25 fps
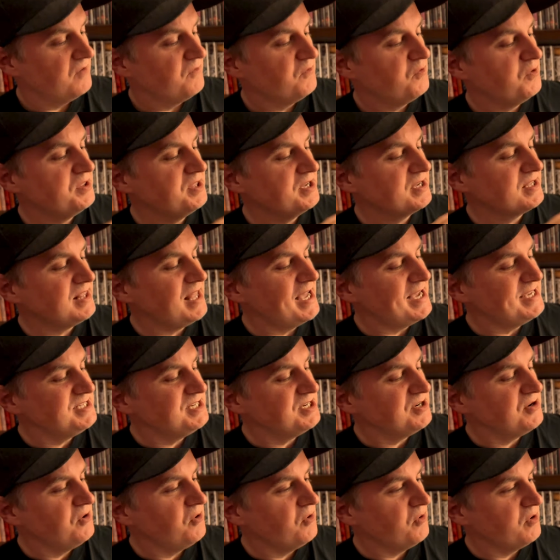For the
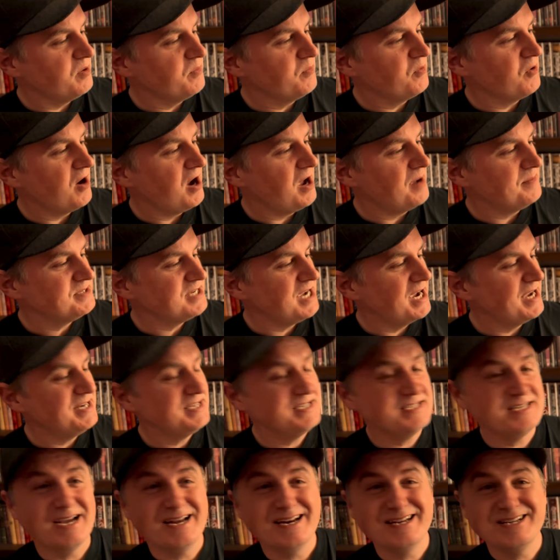classic horror prompt, I
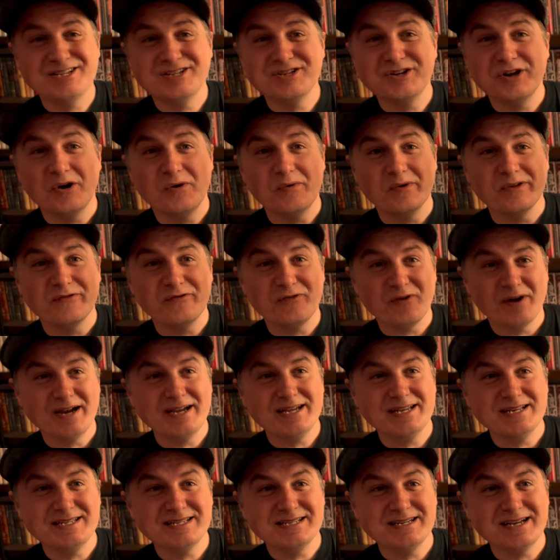decided to go with
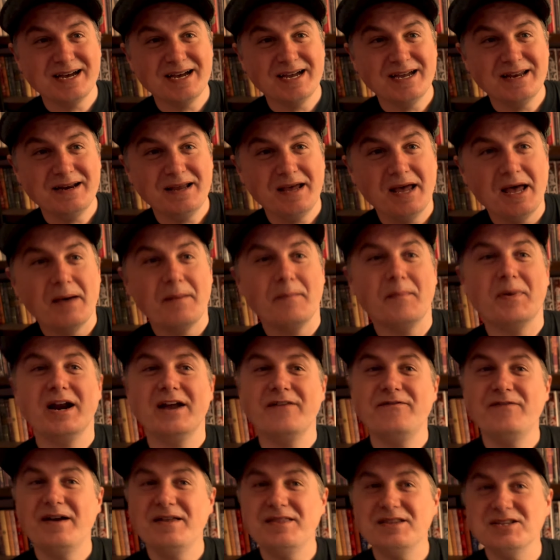Frankenstein, but I
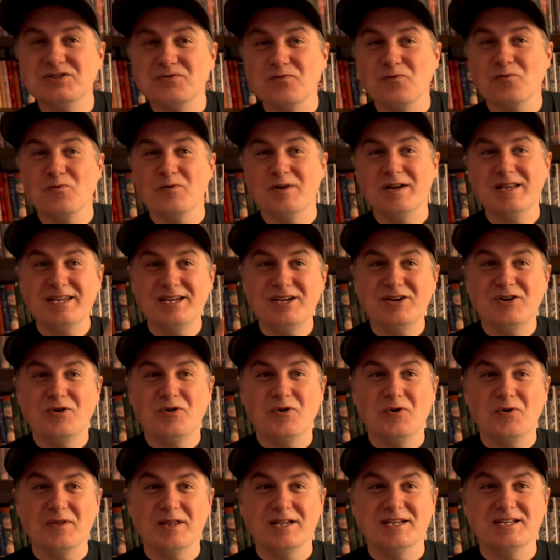found this really
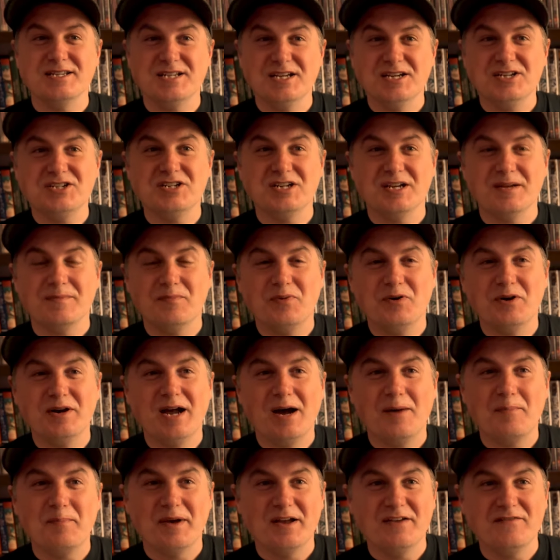cool edition put
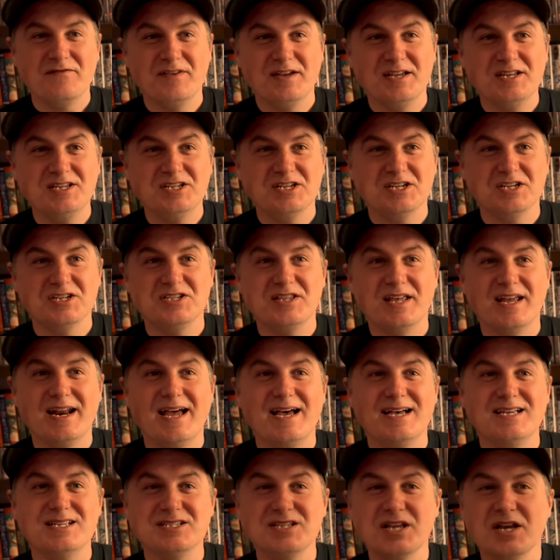out by Vintage that
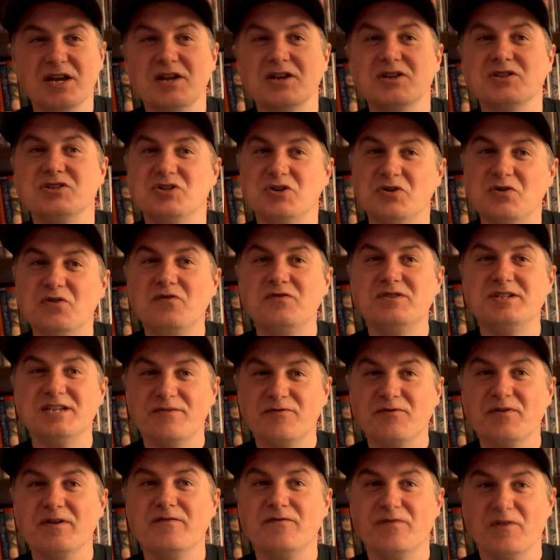has two
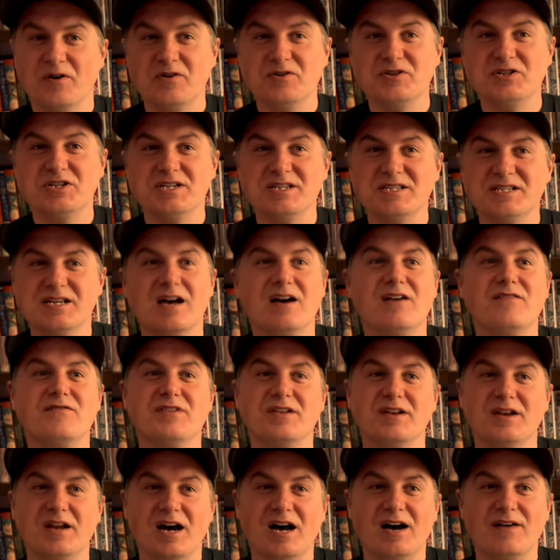different versions of
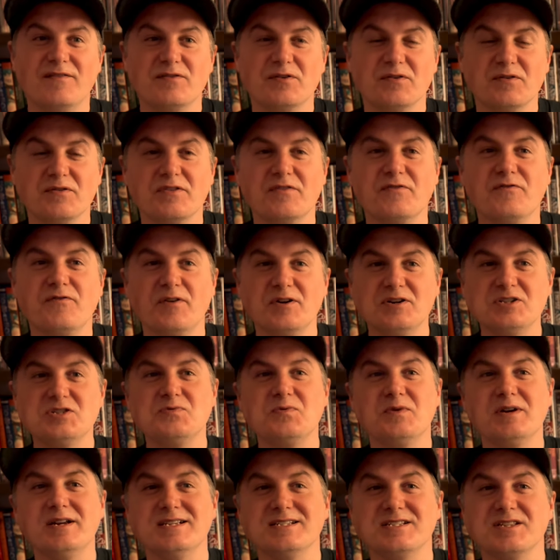the novel. The first
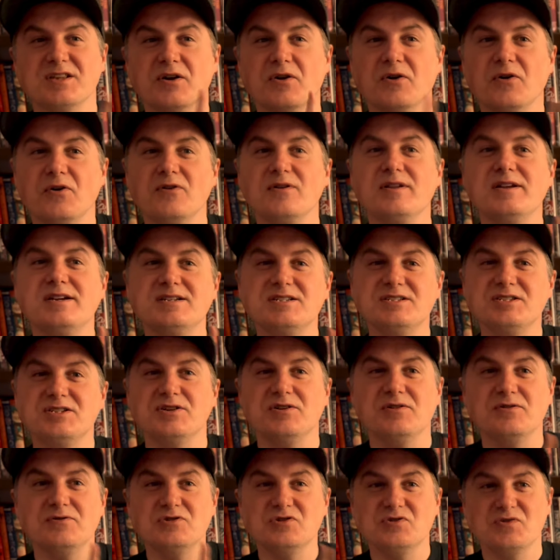one is the earliest
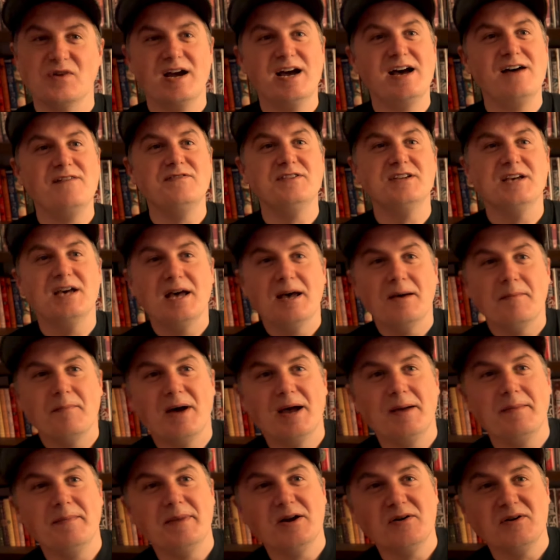known draft
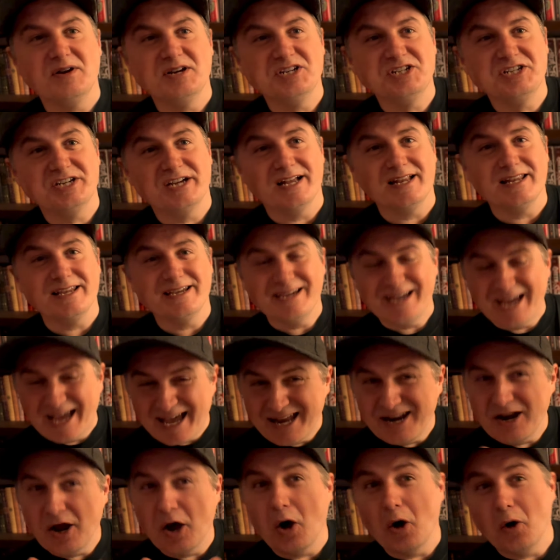by Mary Shelley
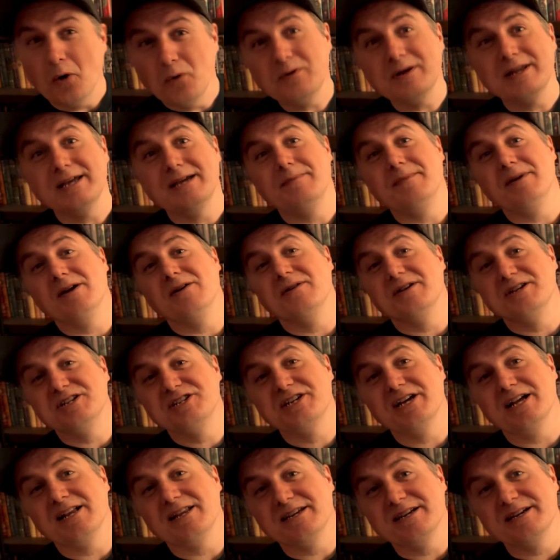and only Mary
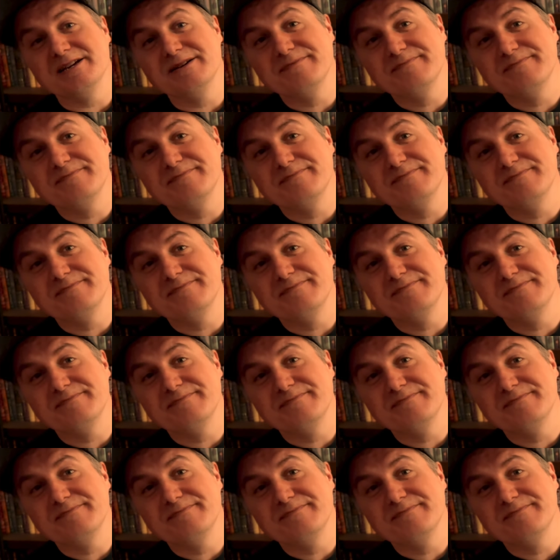Shelley.